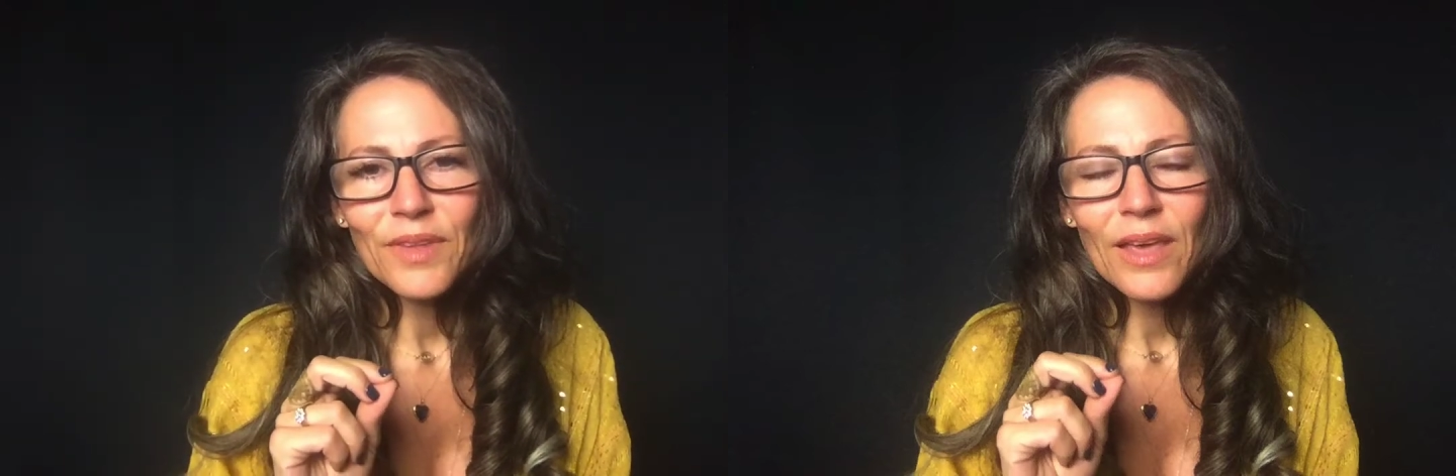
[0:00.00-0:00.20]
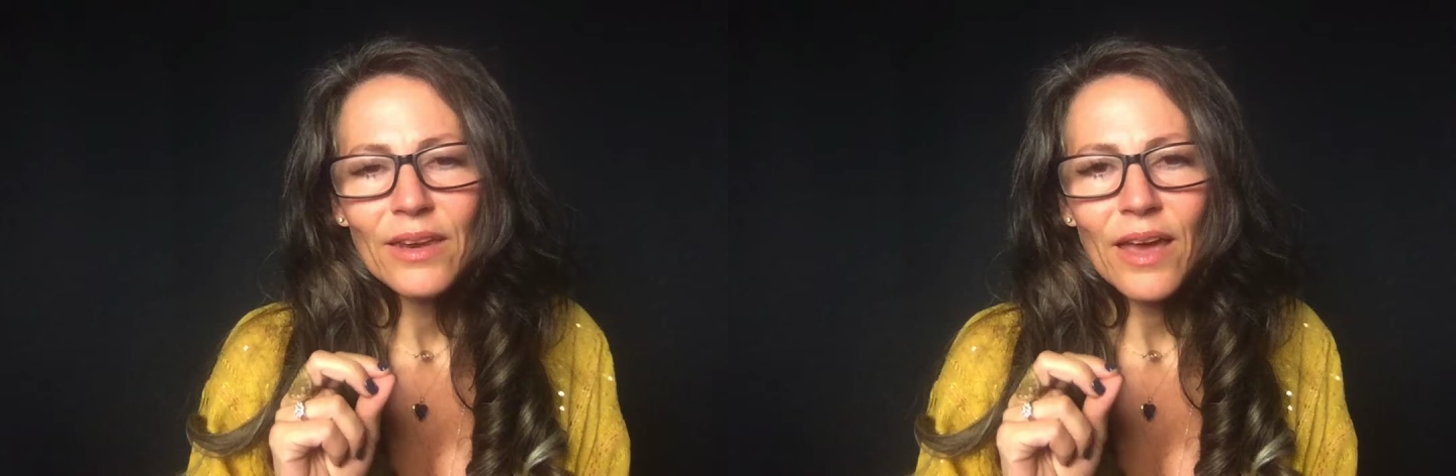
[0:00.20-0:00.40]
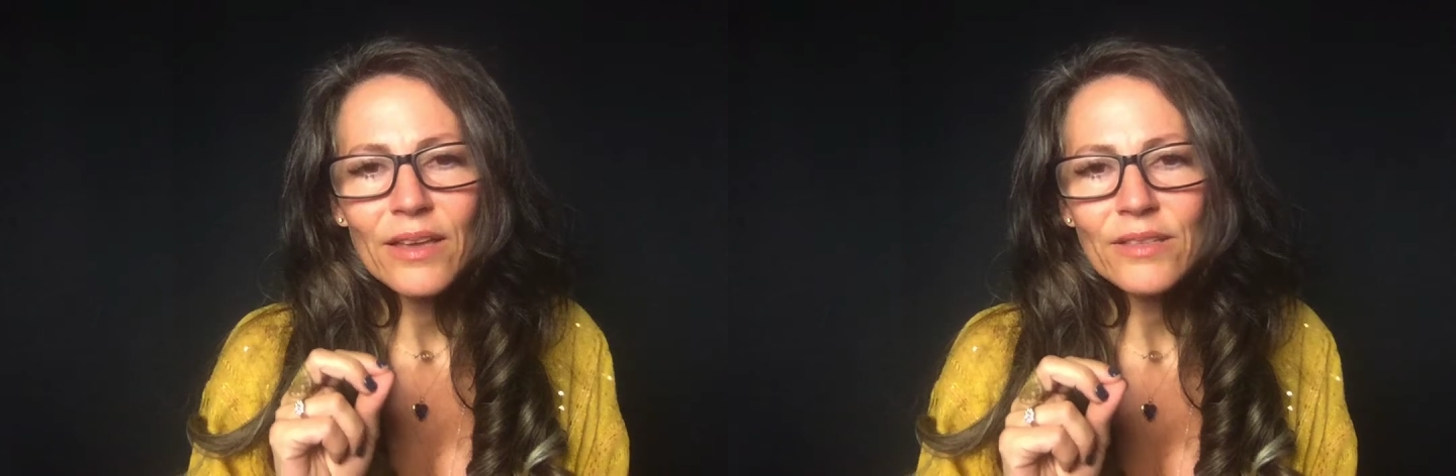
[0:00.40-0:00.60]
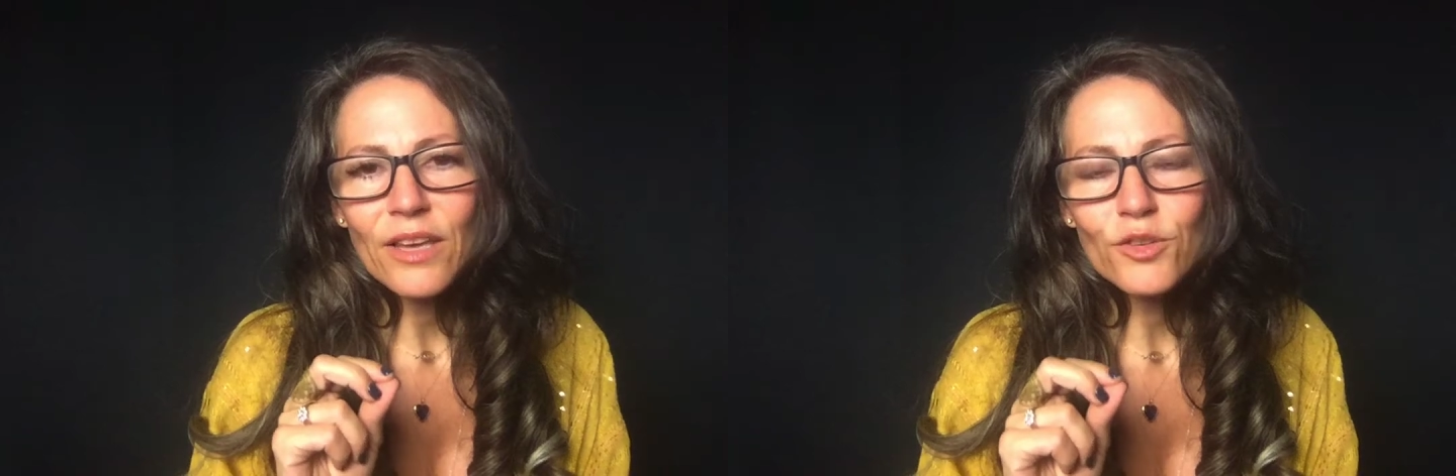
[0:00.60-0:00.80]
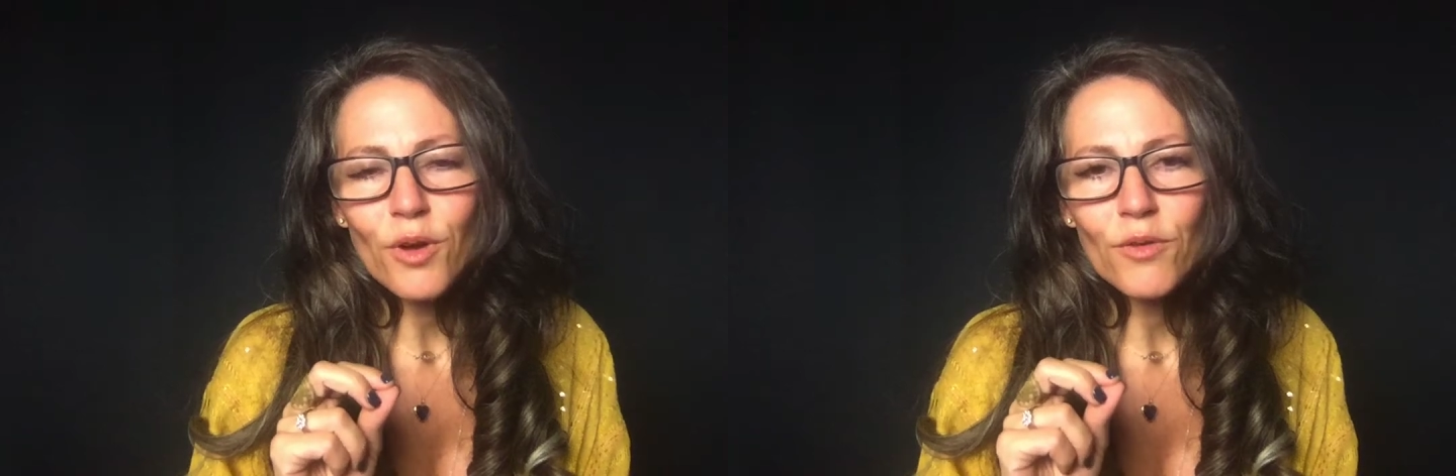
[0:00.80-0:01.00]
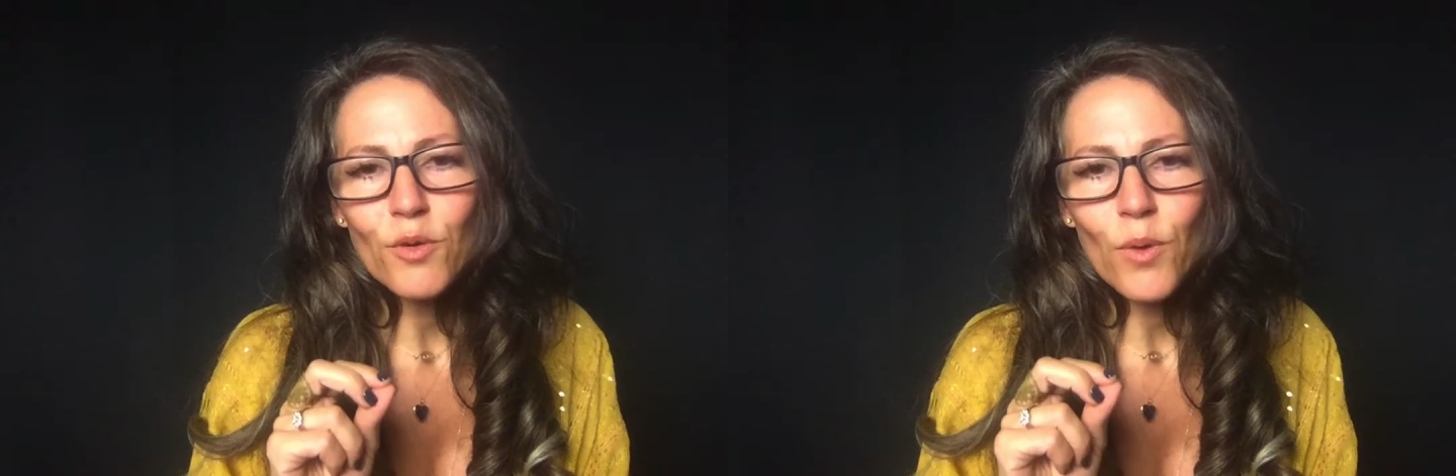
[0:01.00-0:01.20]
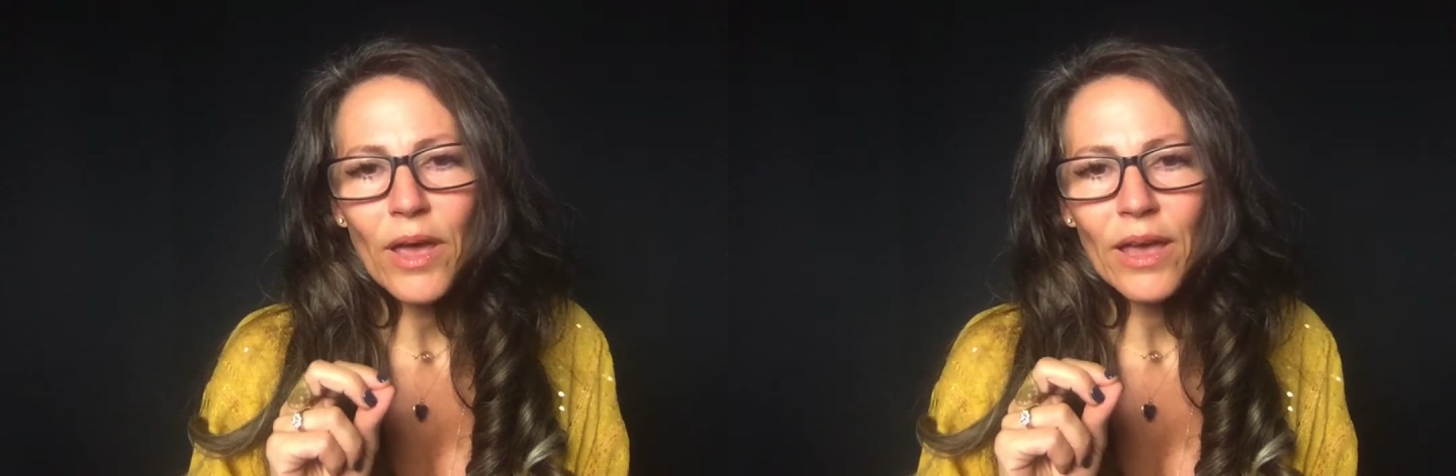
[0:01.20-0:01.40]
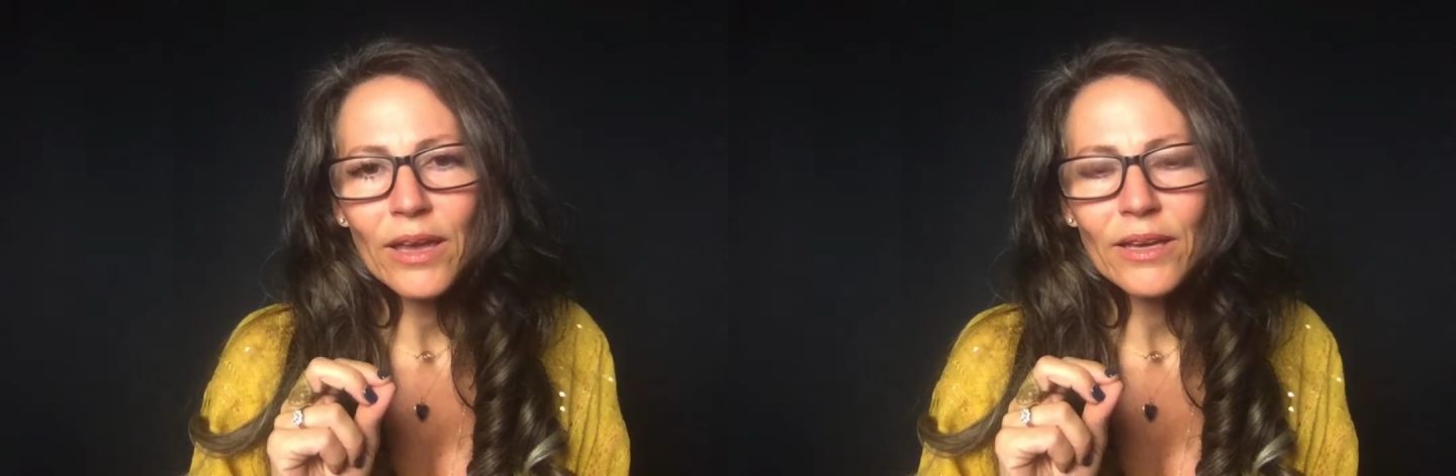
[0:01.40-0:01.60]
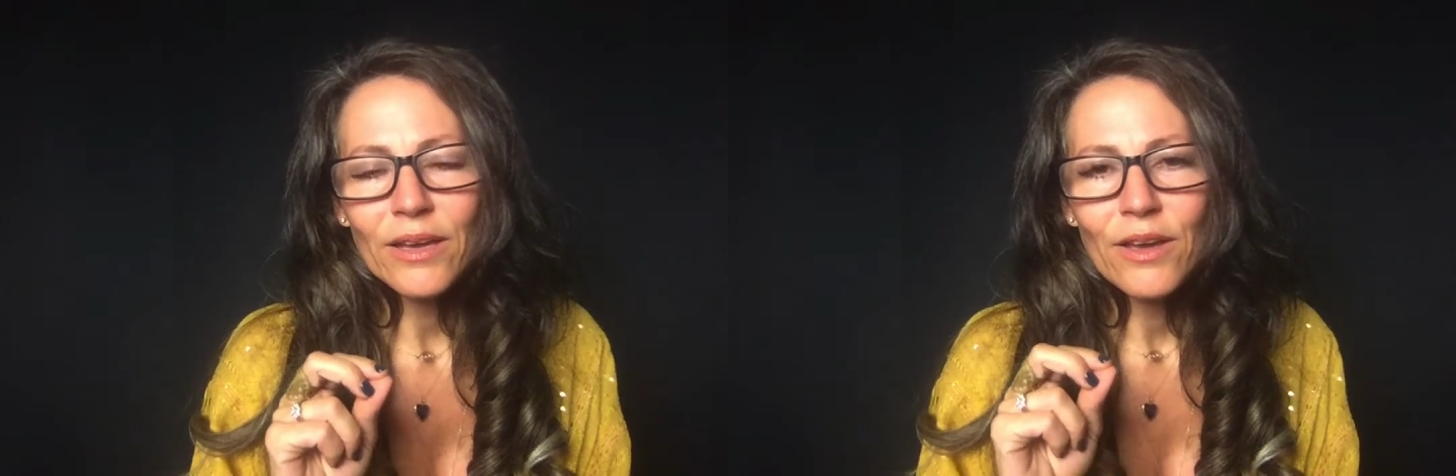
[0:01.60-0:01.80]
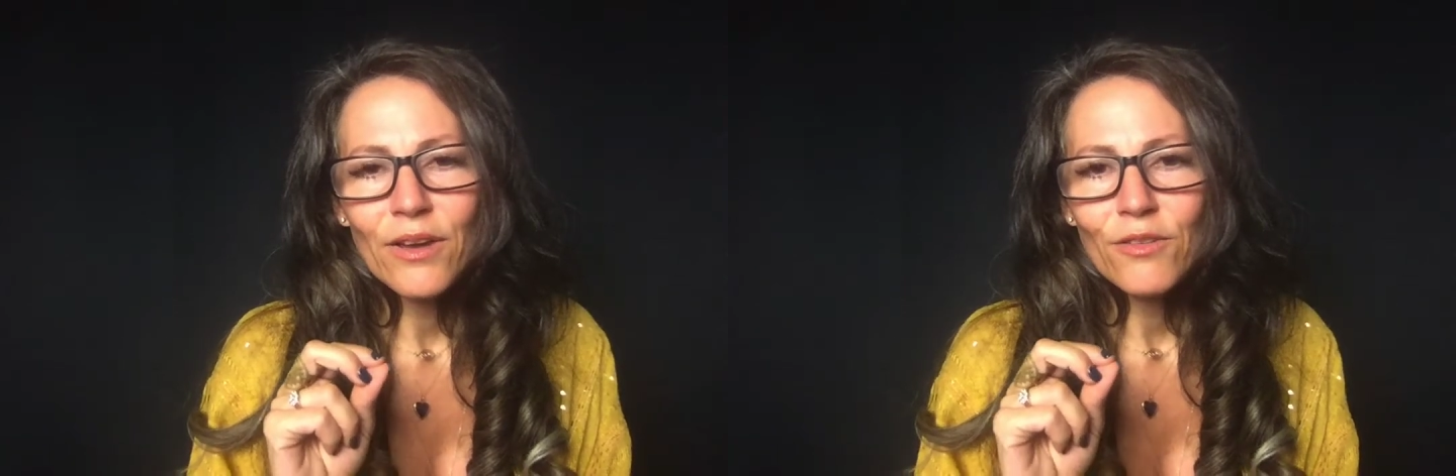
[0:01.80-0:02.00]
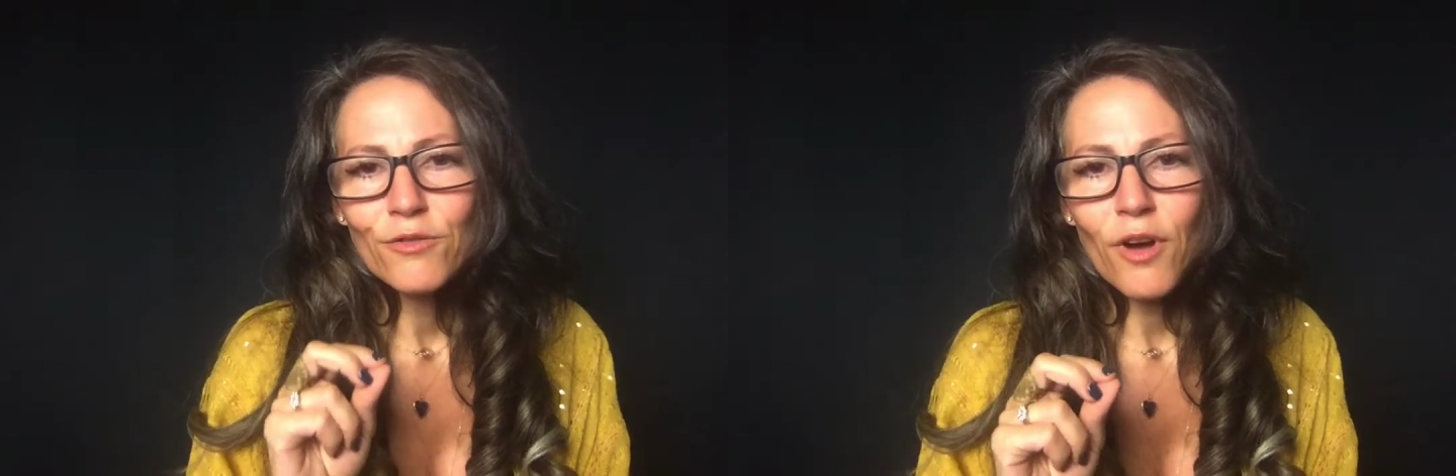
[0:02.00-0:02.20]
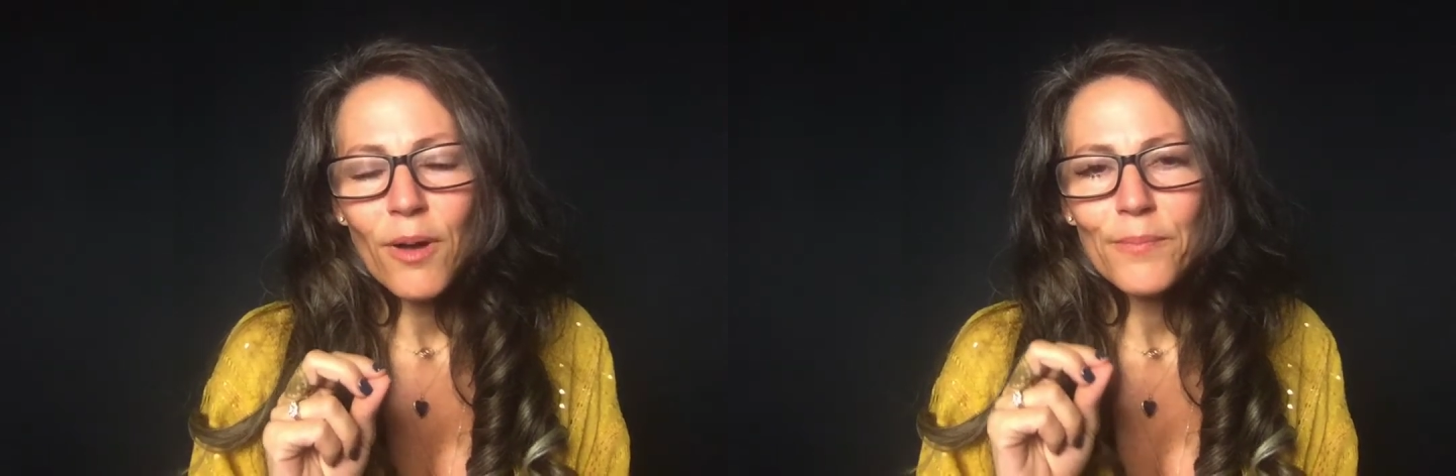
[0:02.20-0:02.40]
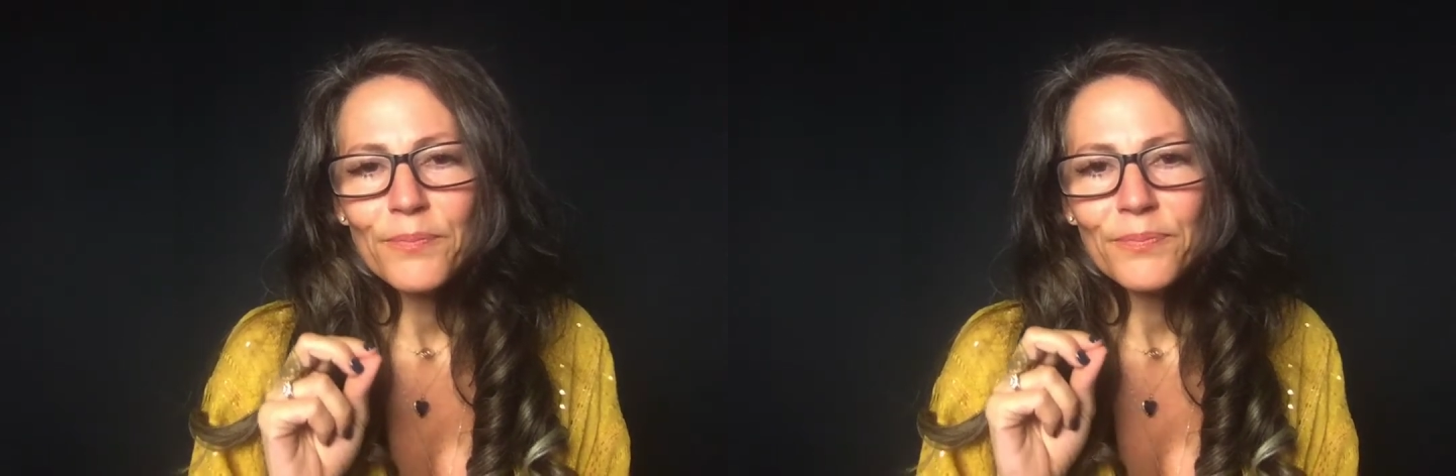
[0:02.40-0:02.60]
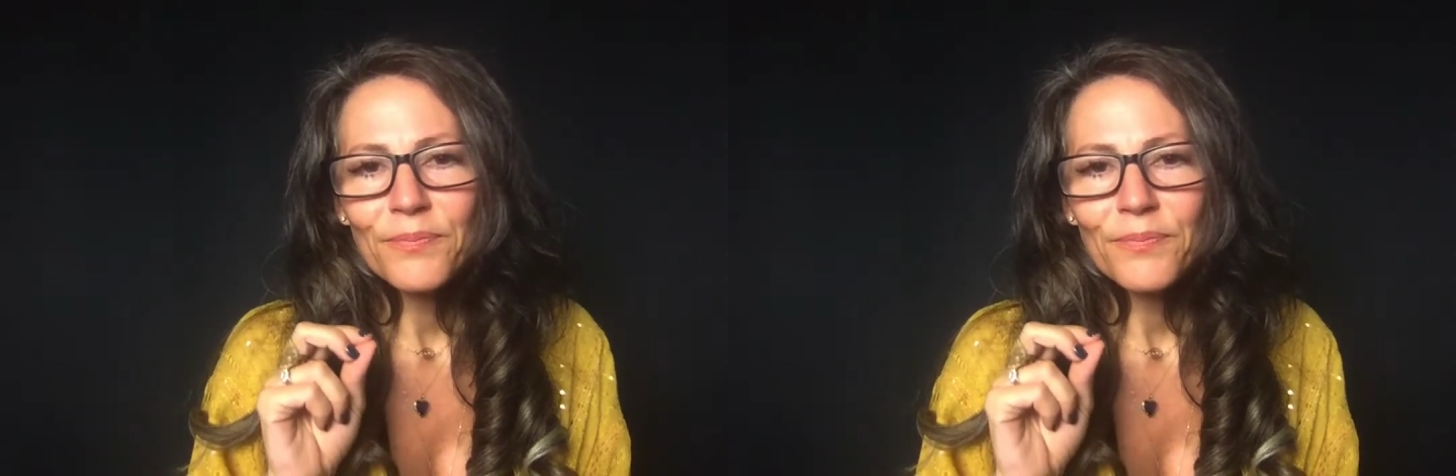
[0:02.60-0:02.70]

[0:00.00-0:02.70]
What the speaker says: And as I drove away from